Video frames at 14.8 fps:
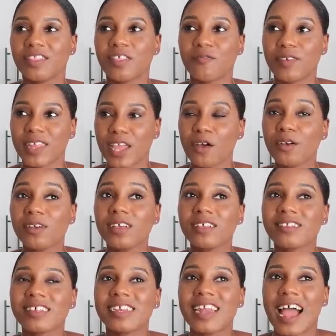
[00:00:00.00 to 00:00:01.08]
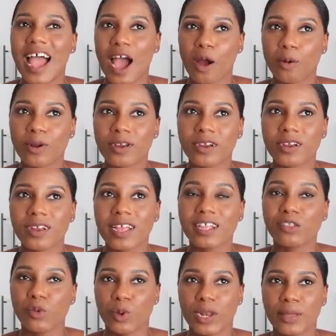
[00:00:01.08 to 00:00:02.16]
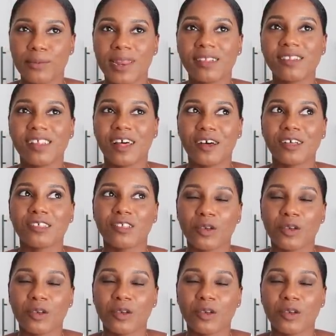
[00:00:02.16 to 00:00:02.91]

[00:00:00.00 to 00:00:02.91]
The video is an hour and 20 minutes long,